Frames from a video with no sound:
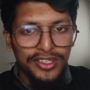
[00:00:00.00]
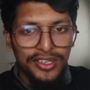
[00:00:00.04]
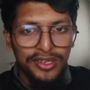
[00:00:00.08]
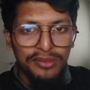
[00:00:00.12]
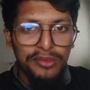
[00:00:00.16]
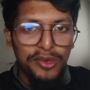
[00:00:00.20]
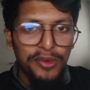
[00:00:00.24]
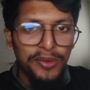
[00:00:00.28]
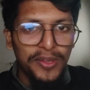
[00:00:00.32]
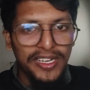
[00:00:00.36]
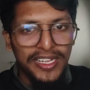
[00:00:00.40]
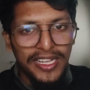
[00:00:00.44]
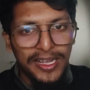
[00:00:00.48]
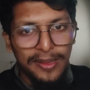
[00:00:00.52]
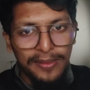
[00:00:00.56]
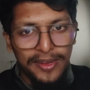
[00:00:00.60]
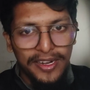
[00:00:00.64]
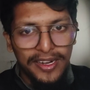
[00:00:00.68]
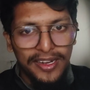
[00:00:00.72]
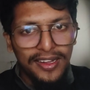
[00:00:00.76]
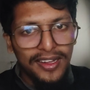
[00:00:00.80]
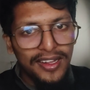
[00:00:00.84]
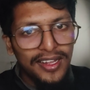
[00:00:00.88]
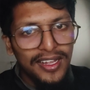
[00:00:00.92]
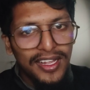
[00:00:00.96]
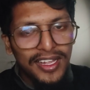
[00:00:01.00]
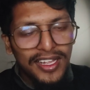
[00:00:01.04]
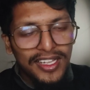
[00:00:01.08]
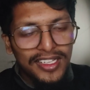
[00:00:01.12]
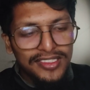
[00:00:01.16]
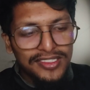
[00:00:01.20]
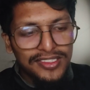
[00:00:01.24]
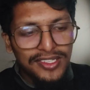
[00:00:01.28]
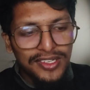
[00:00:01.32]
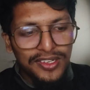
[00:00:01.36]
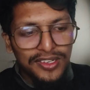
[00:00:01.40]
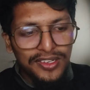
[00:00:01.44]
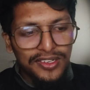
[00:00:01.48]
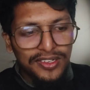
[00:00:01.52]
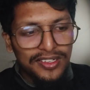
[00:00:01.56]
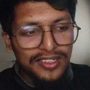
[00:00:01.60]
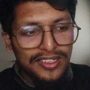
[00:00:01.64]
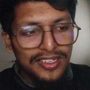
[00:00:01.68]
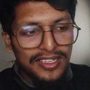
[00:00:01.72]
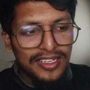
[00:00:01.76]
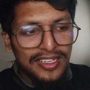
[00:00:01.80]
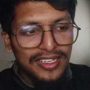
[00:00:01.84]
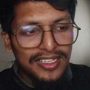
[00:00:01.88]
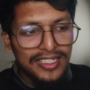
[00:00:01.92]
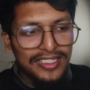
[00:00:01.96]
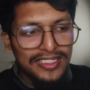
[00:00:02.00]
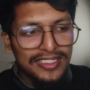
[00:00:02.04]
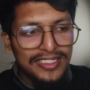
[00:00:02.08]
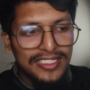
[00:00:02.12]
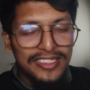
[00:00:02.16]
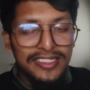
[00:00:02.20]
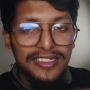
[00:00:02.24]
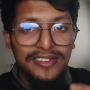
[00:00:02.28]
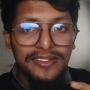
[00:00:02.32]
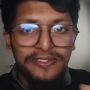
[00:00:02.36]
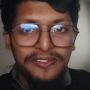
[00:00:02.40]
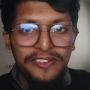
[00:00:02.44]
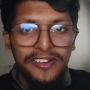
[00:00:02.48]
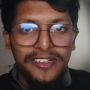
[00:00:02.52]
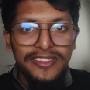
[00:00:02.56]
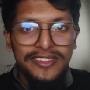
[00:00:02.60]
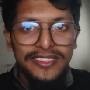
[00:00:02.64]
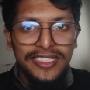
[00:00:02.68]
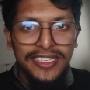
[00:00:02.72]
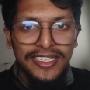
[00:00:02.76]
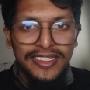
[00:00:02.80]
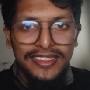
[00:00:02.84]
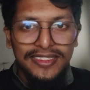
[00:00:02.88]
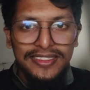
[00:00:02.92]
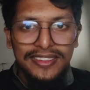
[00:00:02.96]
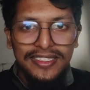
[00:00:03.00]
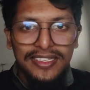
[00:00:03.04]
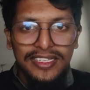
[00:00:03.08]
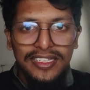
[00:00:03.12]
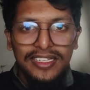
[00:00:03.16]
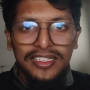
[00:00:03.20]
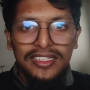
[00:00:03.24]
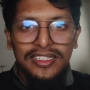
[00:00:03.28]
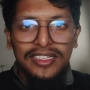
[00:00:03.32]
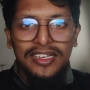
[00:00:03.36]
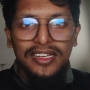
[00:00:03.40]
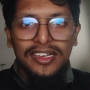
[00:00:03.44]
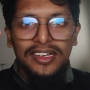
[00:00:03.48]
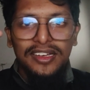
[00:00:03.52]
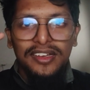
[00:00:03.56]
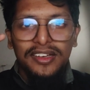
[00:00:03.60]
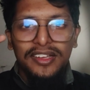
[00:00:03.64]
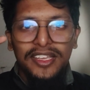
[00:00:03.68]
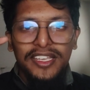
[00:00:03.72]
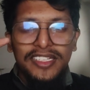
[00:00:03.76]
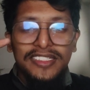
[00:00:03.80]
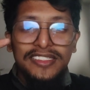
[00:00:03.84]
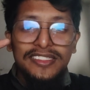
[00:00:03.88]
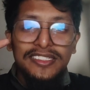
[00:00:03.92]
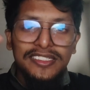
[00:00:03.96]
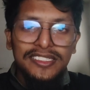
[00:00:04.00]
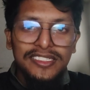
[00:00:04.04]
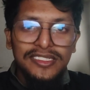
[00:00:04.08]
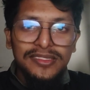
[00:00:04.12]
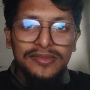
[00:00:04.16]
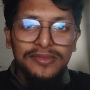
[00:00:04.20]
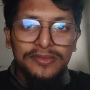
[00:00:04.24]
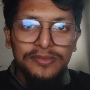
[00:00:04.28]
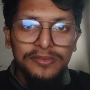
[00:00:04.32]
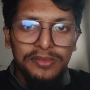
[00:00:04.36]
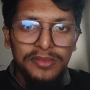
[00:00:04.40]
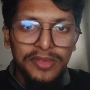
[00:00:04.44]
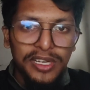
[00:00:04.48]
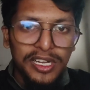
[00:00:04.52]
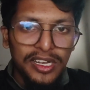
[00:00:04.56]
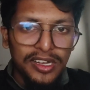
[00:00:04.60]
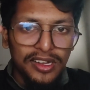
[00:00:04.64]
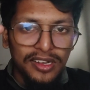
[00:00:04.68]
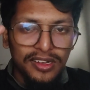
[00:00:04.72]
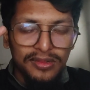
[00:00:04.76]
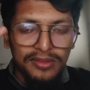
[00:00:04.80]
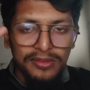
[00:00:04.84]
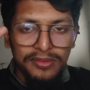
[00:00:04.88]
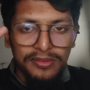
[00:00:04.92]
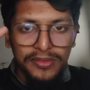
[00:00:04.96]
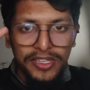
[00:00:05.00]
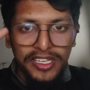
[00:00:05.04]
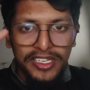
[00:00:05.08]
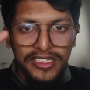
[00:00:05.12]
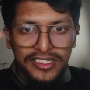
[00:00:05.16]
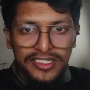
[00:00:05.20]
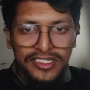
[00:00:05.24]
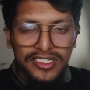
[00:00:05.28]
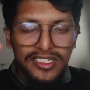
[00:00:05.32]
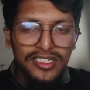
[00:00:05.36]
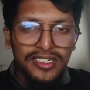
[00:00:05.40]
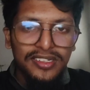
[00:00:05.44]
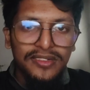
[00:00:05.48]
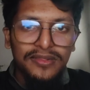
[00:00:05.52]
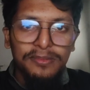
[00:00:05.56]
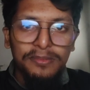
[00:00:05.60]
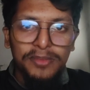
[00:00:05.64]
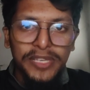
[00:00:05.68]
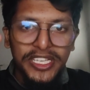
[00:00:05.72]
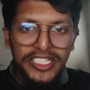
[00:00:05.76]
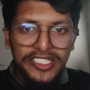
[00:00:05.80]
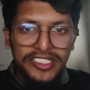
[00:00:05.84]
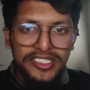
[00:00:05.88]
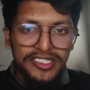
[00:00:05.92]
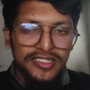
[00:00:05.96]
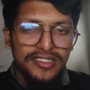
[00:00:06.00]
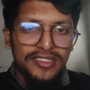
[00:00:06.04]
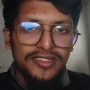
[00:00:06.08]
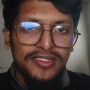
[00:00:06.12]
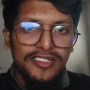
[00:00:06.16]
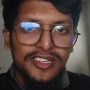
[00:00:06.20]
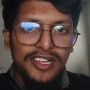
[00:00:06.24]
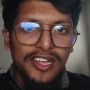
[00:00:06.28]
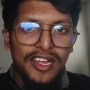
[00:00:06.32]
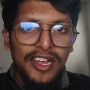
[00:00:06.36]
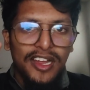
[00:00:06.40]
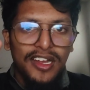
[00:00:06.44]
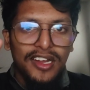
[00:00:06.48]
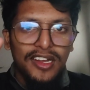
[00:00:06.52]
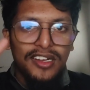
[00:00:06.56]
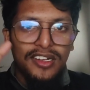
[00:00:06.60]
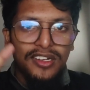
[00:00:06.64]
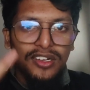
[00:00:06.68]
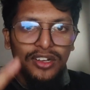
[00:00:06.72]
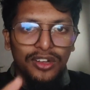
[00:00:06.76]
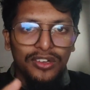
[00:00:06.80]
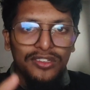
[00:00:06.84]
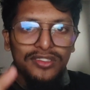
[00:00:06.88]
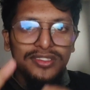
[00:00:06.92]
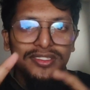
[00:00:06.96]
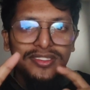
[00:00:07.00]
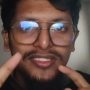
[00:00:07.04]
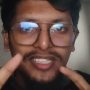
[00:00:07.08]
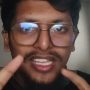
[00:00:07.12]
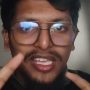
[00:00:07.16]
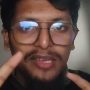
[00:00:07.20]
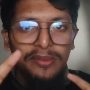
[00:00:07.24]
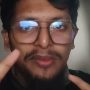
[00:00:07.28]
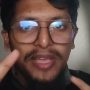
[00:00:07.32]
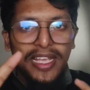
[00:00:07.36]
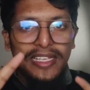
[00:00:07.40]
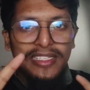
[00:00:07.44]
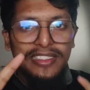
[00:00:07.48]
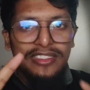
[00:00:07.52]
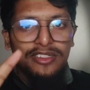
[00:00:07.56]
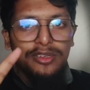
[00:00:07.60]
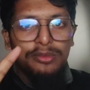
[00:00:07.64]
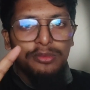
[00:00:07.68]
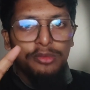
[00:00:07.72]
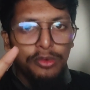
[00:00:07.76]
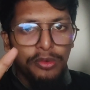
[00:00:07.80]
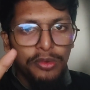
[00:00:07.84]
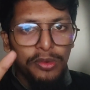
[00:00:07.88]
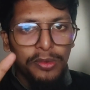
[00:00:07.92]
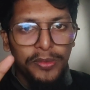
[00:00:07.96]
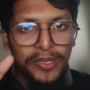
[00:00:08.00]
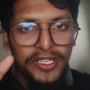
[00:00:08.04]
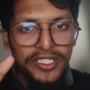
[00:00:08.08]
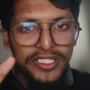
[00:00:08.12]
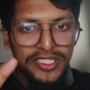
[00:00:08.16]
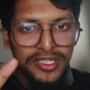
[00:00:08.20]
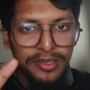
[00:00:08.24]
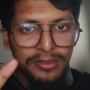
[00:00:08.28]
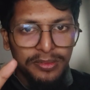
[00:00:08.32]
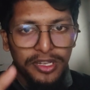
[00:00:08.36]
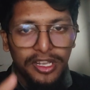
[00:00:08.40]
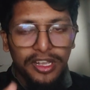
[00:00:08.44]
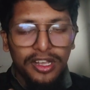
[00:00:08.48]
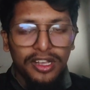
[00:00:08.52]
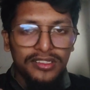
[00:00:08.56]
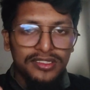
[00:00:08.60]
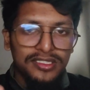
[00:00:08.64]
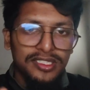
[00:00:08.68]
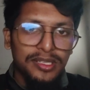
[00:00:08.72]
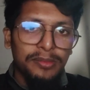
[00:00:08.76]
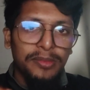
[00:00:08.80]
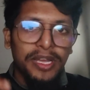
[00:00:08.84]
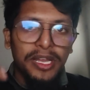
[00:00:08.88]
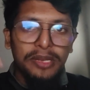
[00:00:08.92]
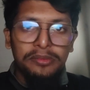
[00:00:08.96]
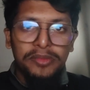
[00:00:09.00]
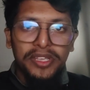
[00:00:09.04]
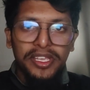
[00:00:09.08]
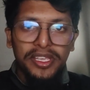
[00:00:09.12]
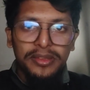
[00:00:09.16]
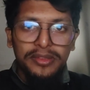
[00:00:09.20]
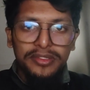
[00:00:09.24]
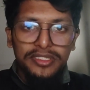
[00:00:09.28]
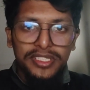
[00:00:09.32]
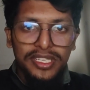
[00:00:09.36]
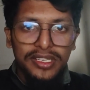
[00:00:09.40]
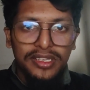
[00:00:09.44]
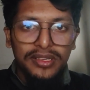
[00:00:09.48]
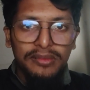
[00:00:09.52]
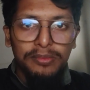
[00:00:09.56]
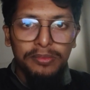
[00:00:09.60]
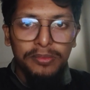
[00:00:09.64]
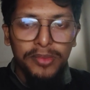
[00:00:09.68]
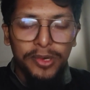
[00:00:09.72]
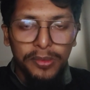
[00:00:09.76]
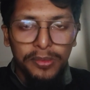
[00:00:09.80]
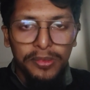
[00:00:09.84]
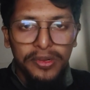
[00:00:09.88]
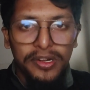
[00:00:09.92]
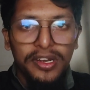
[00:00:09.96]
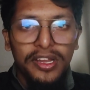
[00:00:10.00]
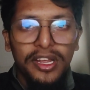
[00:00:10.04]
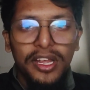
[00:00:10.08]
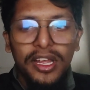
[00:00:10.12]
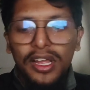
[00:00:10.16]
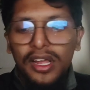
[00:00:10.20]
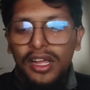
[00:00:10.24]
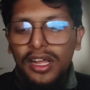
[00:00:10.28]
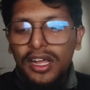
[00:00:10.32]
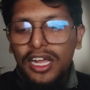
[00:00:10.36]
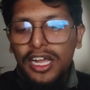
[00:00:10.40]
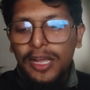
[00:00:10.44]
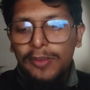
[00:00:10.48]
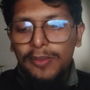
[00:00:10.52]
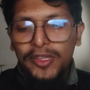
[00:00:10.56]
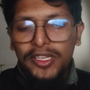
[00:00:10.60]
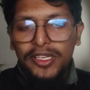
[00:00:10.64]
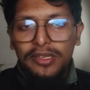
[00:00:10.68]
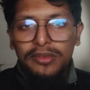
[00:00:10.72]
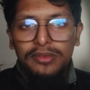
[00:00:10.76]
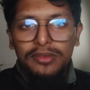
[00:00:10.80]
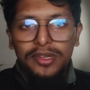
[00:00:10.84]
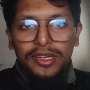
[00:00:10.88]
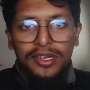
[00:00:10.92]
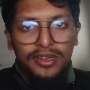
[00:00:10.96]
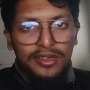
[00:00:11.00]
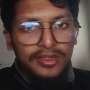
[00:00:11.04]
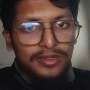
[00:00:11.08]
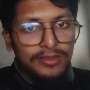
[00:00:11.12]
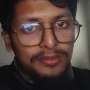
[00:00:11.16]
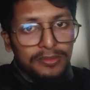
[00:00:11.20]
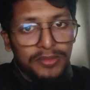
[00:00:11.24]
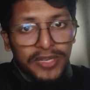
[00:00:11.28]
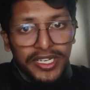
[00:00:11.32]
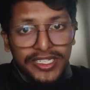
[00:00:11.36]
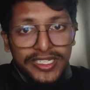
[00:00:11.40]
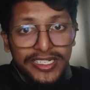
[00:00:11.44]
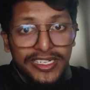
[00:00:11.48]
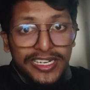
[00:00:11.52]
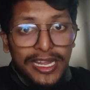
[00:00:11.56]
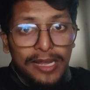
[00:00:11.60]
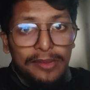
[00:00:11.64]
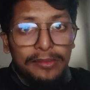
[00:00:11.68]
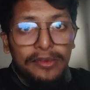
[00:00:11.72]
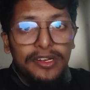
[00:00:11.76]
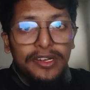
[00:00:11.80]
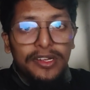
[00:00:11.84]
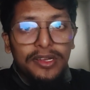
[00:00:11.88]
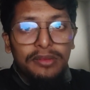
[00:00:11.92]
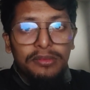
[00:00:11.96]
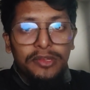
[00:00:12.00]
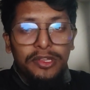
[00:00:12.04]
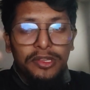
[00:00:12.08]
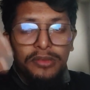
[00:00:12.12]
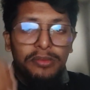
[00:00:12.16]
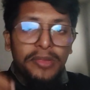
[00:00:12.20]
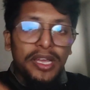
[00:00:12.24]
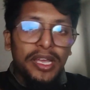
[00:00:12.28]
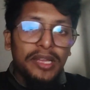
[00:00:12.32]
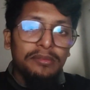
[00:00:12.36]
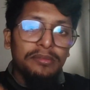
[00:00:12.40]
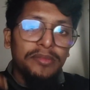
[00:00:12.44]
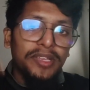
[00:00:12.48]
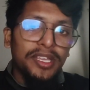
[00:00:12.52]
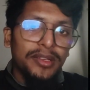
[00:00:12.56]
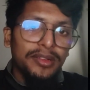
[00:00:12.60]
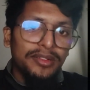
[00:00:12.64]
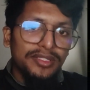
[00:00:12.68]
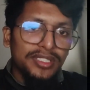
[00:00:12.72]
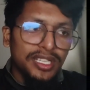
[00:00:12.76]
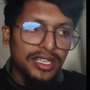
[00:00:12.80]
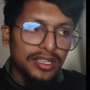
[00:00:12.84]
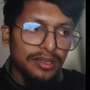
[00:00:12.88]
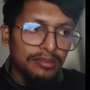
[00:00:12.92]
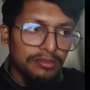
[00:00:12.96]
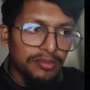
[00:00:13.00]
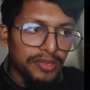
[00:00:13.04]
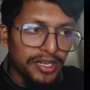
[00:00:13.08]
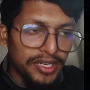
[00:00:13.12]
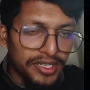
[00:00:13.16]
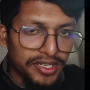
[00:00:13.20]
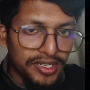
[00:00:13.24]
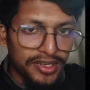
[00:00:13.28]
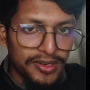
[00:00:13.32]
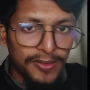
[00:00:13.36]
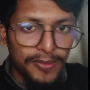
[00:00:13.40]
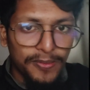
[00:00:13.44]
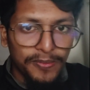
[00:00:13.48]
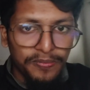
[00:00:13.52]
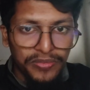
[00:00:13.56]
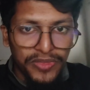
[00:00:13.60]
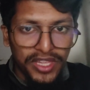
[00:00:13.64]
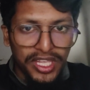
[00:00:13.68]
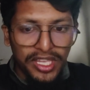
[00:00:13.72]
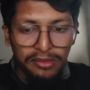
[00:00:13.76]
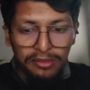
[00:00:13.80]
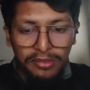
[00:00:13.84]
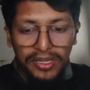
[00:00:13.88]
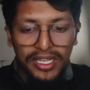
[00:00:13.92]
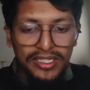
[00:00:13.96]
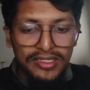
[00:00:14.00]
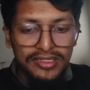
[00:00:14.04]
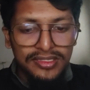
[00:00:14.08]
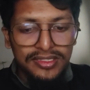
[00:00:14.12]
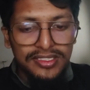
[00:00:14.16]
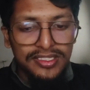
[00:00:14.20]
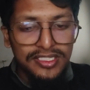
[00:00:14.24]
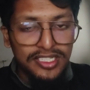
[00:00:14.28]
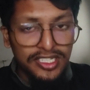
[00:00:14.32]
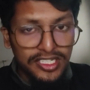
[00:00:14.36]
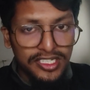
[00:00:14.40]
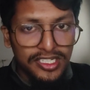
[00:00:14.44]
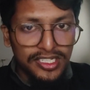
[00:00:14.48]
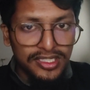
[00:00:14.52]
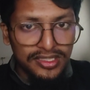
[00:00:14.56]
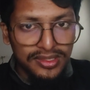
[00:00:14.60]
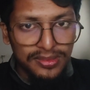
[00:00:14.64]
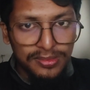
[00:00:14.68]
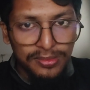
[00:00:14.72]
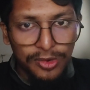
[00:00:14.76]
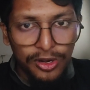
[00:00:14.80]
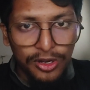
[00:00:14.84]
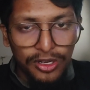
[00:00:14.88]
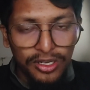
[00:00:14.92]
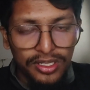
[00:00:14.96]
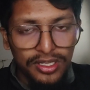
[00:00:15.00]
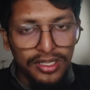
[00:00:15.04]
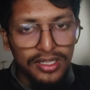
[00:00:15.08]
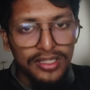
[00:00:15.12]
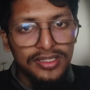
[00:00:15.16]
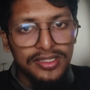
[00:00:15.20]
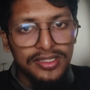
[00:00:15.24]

So the difference is the internet picture are not same as your mobile picture, because they might be using proper, better camera, might be using better image retouch models there to